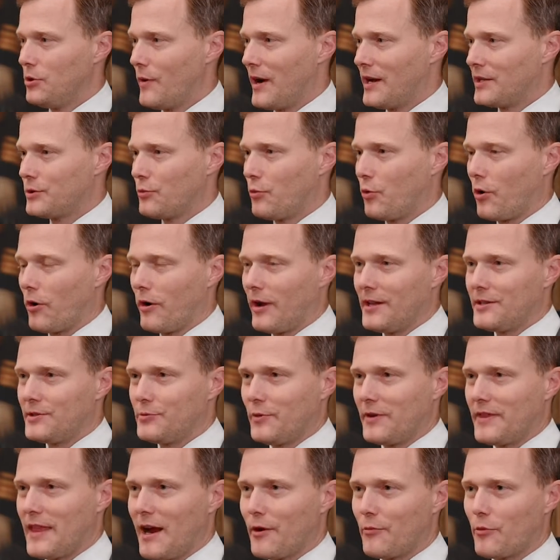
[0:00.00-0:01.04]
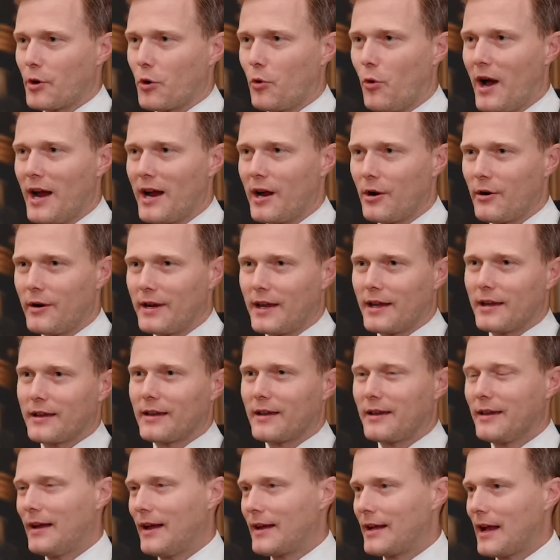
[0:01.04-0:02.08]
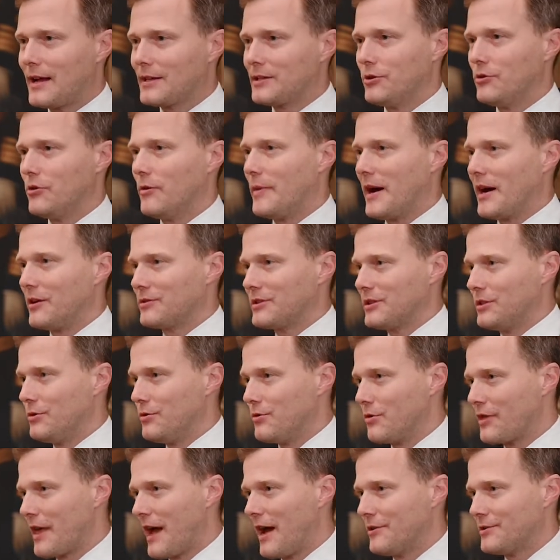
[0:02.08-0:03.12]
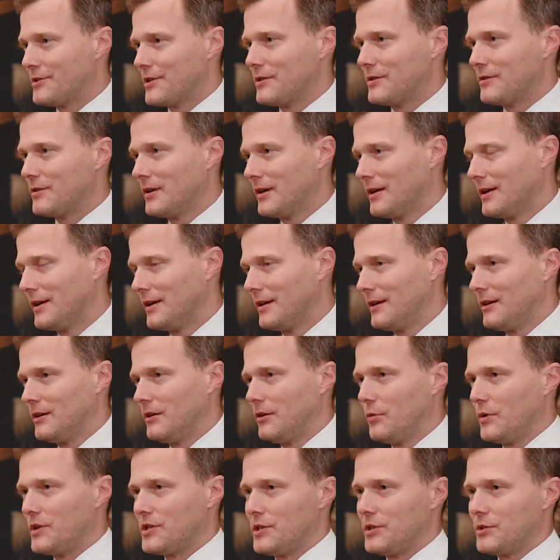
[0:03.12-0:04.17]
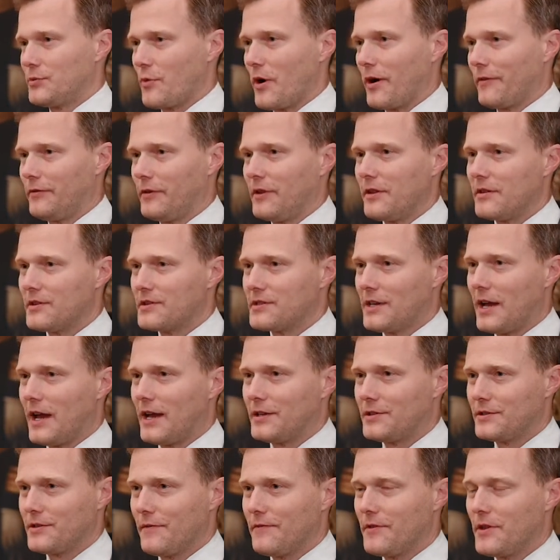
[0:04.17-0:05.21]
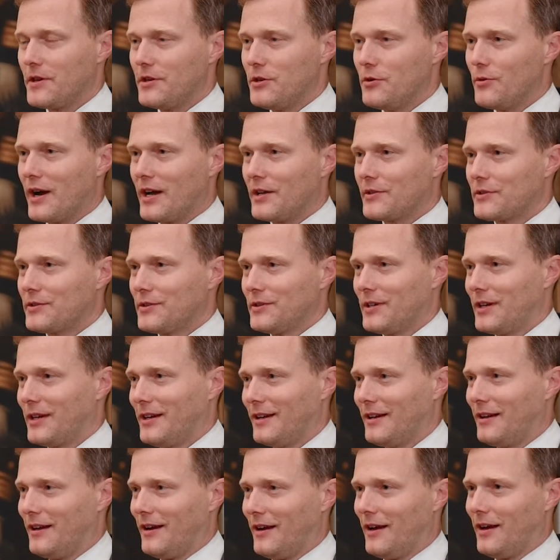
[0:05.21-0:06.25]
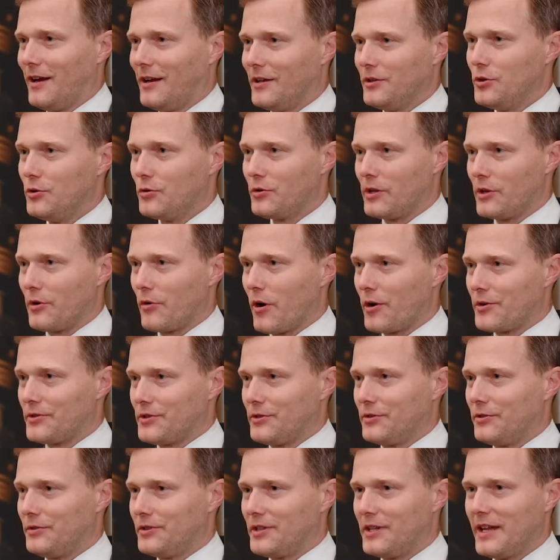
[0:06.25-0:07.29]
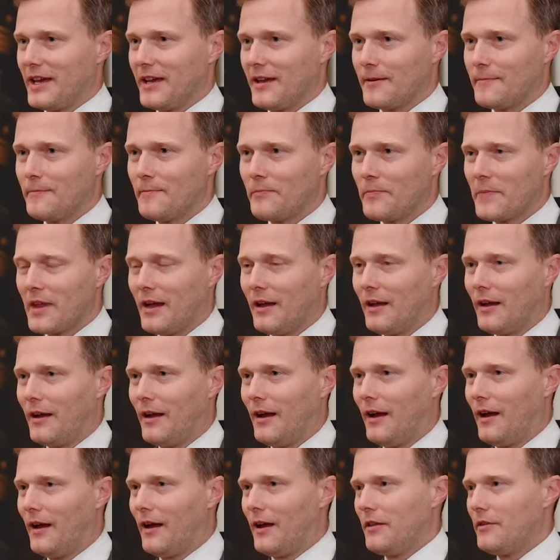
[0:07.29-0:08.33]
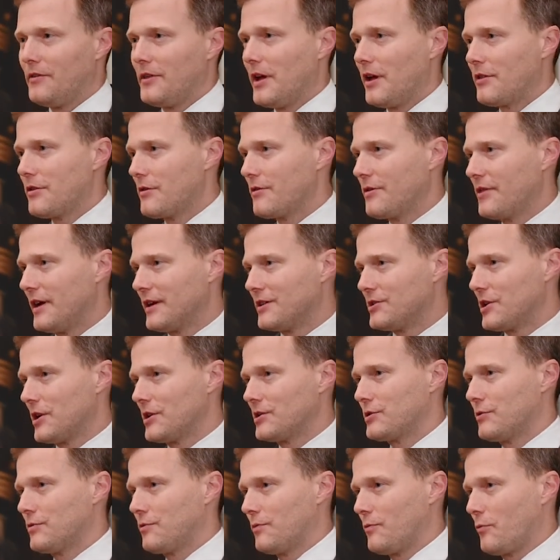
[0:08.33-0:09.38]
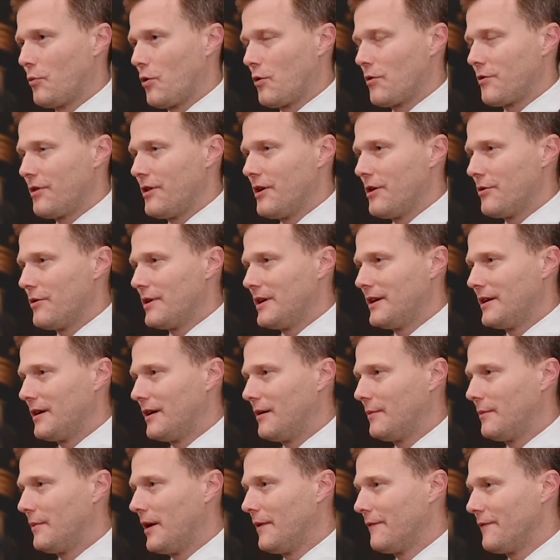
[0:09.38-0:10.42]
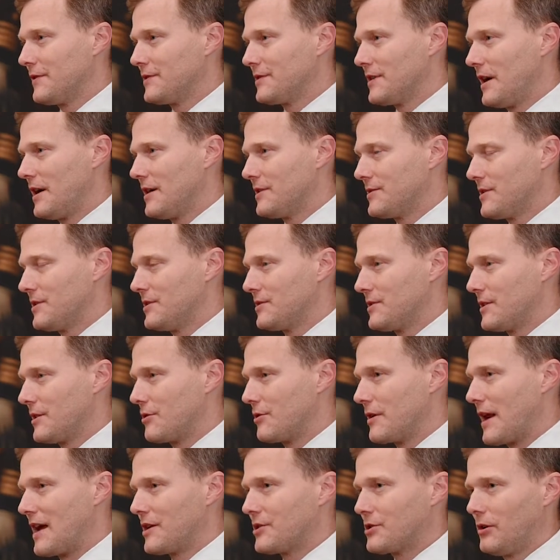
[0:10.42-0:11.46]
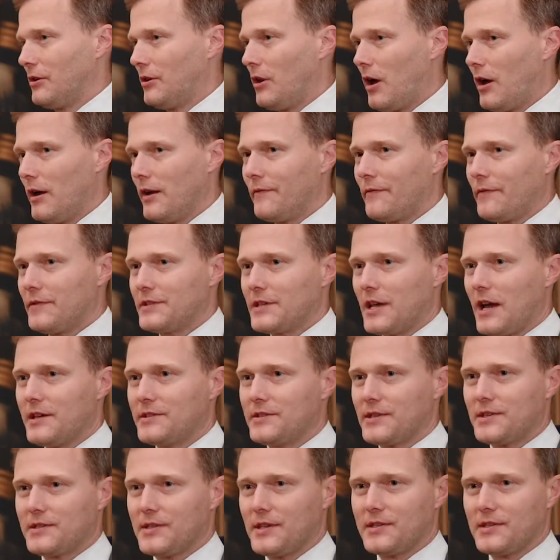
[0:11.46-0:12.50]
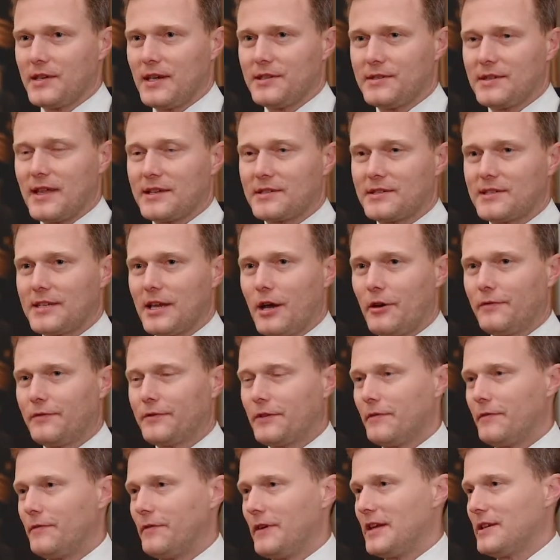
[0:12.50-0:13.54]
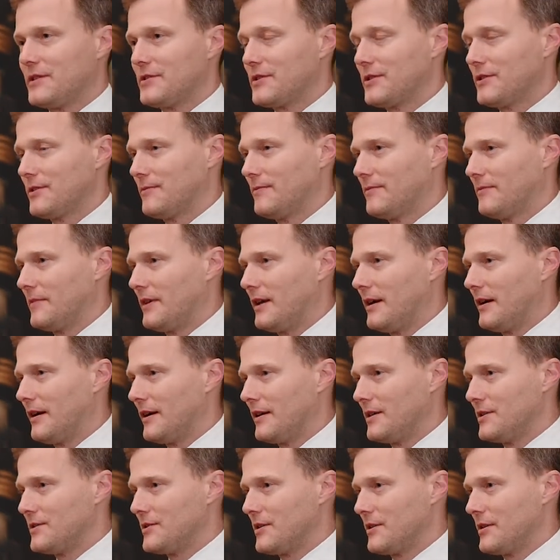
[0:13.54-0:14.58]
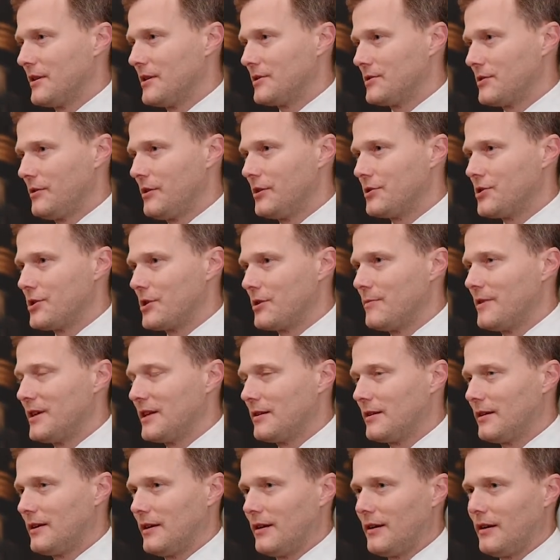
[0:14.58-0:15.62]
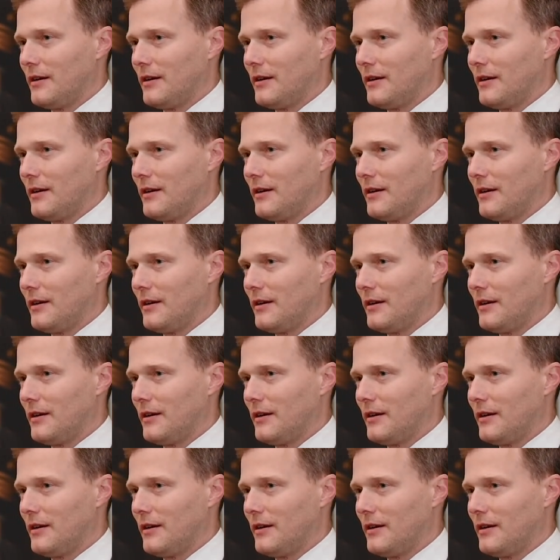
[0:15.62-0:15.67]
U.S. warheads would that require? And I got to about 2,000, you know, which is roughly the size of the U.S. Nuclear arsenal today. The other thing just war theory emphasizes, international law emphasizes, is that self-defense is a legitimate